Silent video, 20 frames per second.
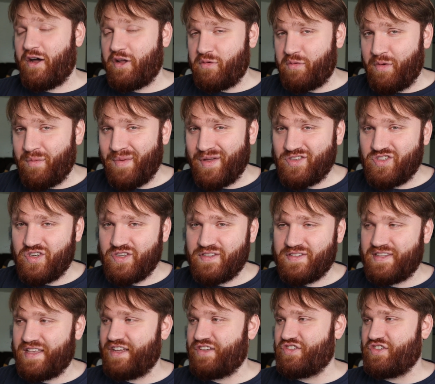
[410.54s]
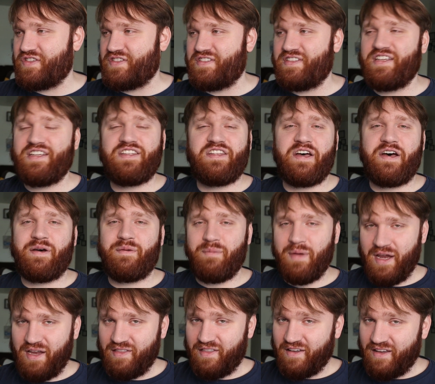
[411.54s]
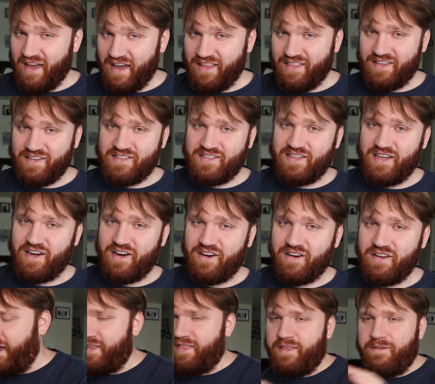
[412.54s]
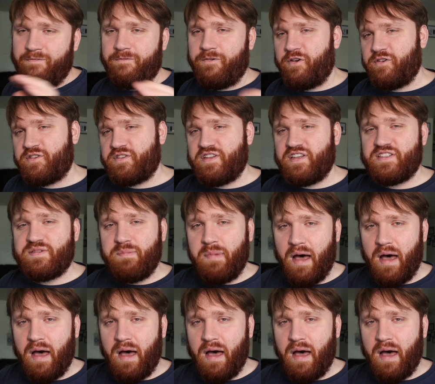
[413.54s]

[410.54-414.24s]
honorable mentions that just did not make the cut this year. And the first is